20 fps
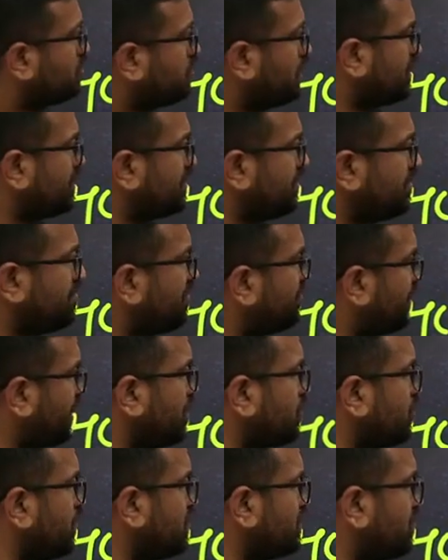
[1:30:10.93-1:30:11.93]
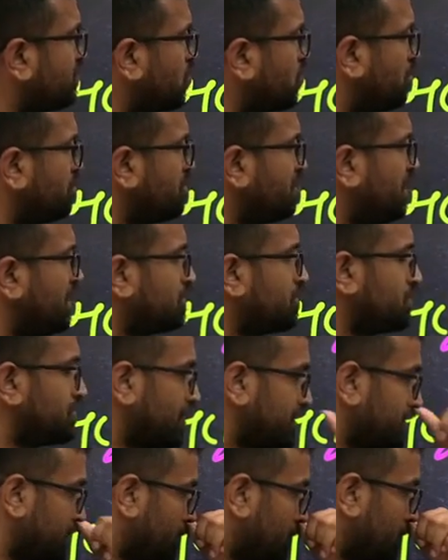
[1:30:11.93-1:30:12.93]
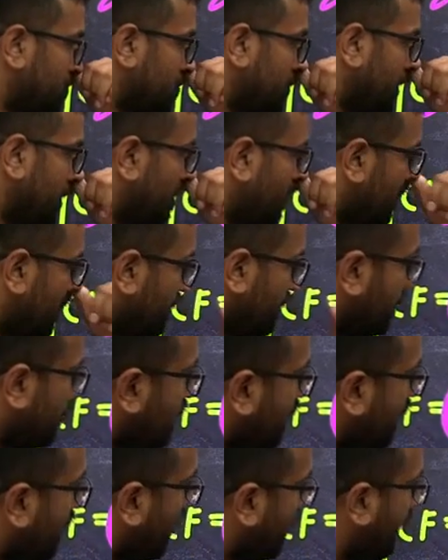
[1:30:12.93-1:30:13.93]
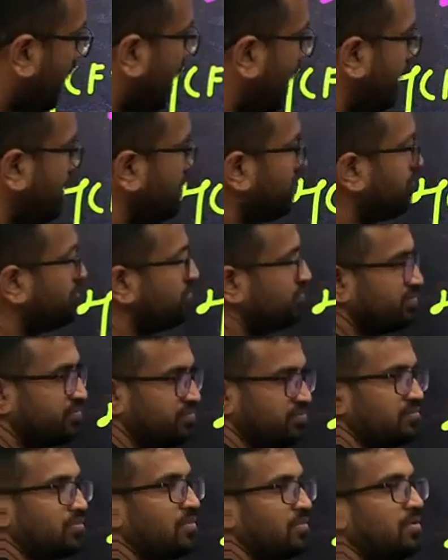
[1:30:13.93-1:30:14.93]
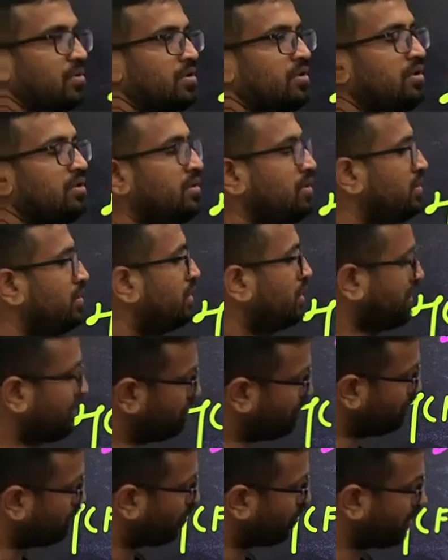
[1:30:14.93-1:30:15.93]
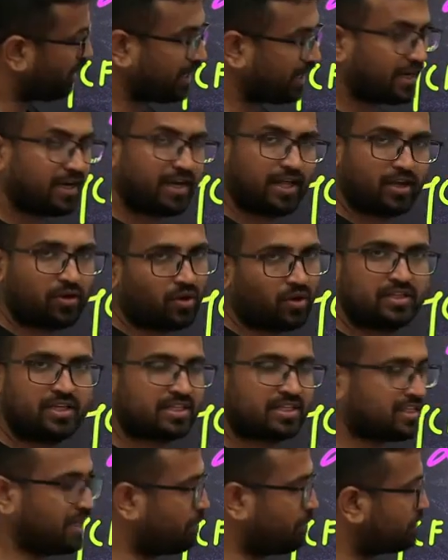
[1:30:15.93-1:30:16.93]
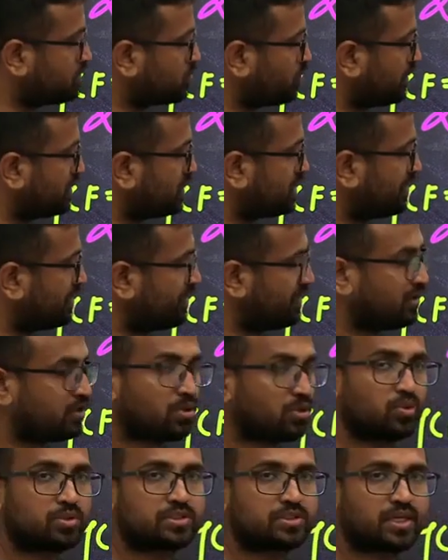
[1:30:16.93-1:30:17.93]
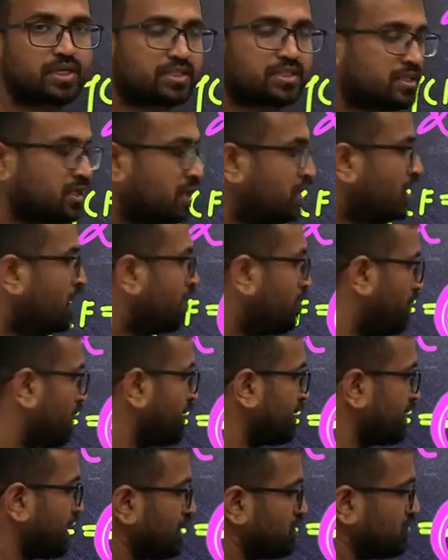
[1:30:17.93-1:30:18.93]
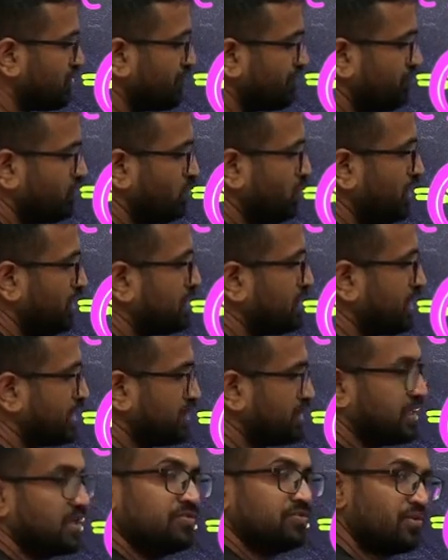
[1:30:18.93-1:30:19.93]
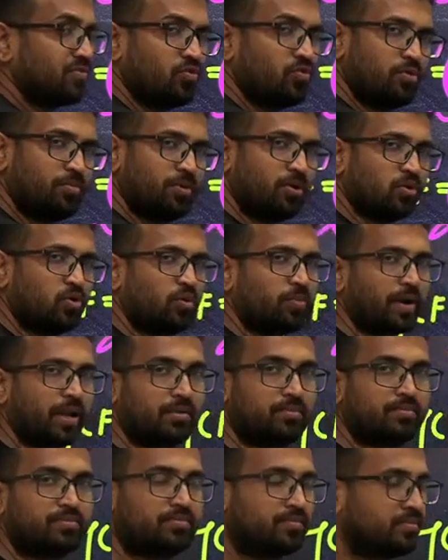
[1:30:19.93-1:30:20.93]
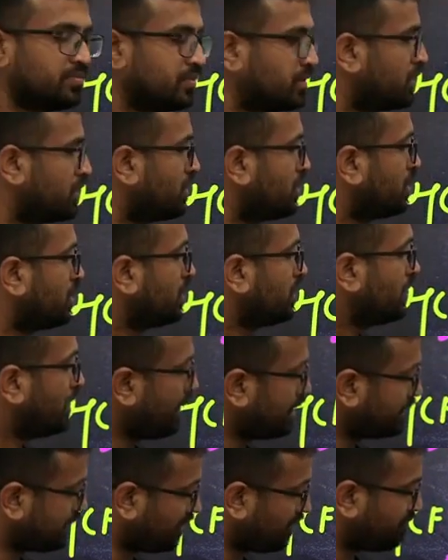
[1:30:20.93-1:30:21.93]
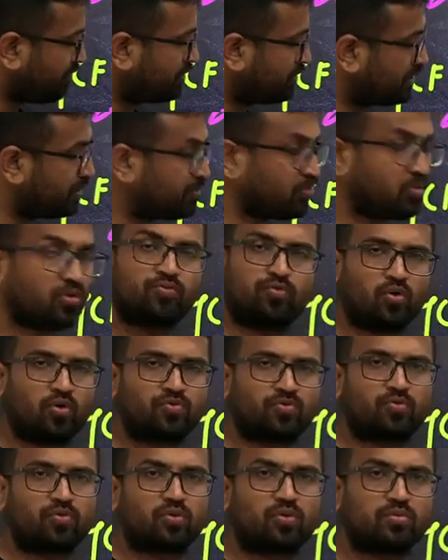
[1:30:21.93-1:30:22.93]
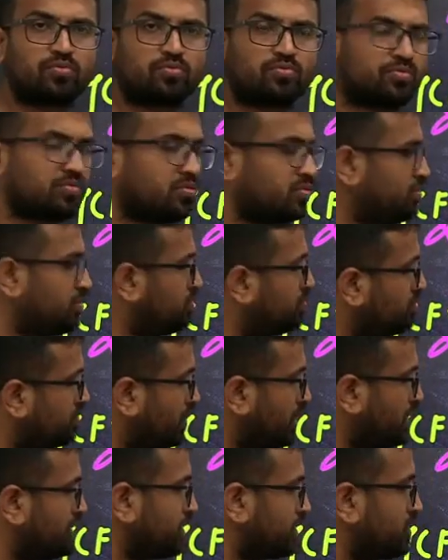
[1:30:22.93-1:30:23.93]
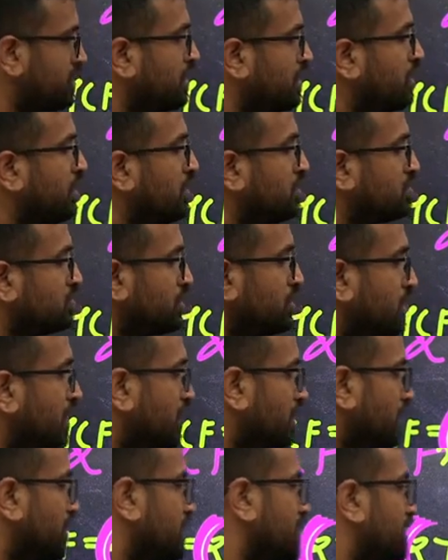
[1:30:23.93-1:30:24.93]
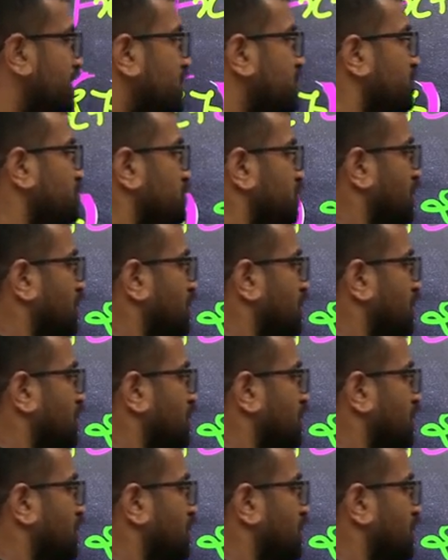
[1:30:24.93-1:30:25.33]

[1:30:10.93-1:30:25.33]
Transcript: 27, we've taken 27 common, that x plus y is equals to 8. And if you want, I can take all the examples 1, 7, 2, 6. But in case of 2 and 6, they won't be co-prime. And then furthermore 4, 4, like this. So here these two